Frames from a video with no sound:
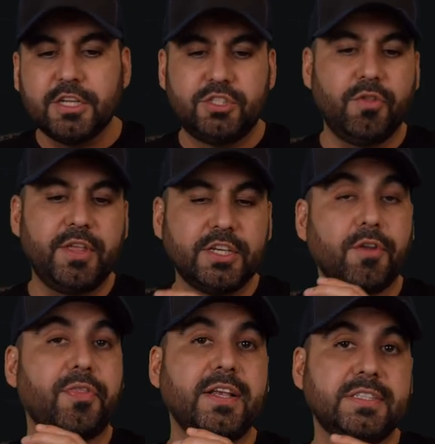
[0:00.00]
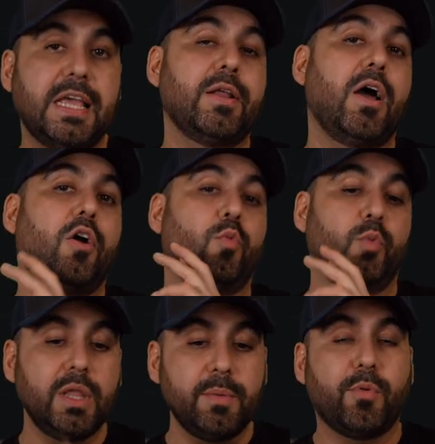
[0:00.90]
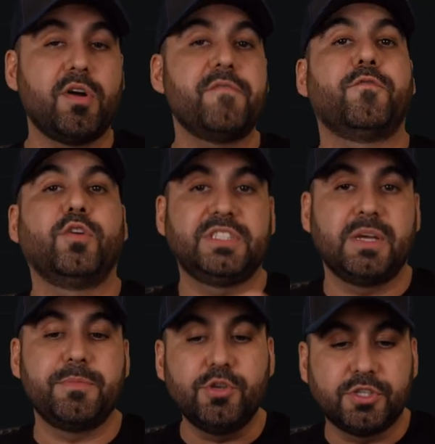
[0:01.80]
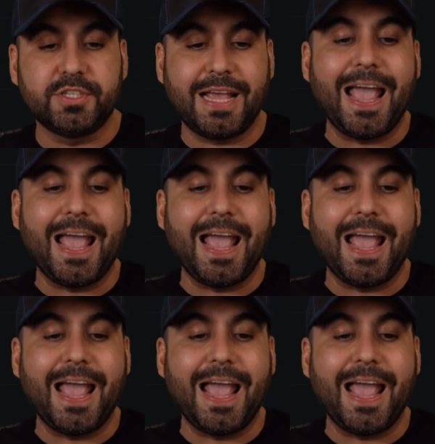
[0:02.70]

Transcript: So these are things that are really important for some users,